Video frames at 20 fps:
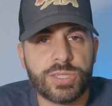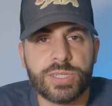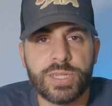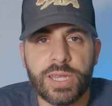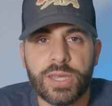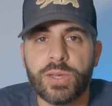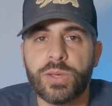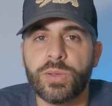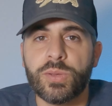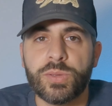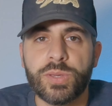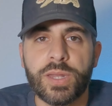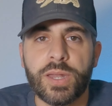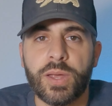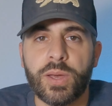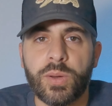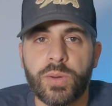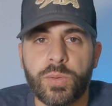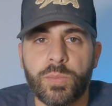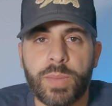still,
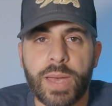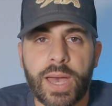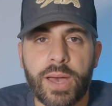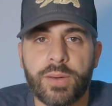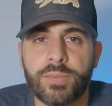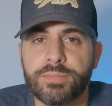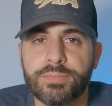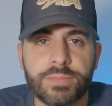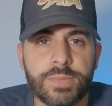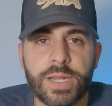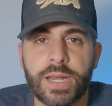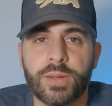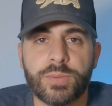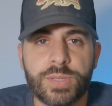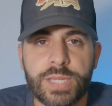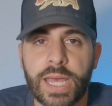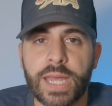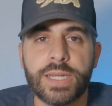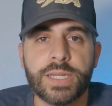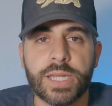about,
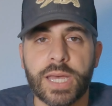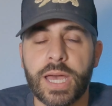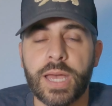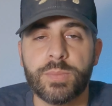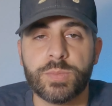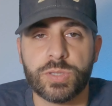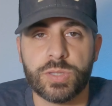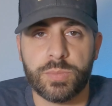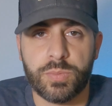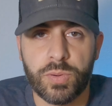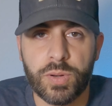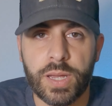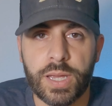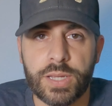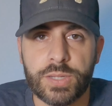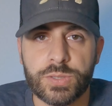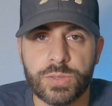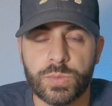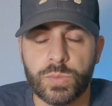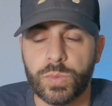10 times the
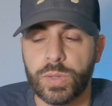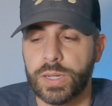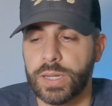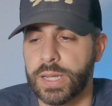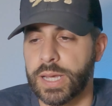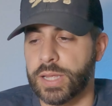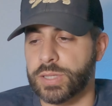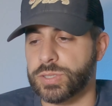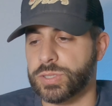price and whatnot.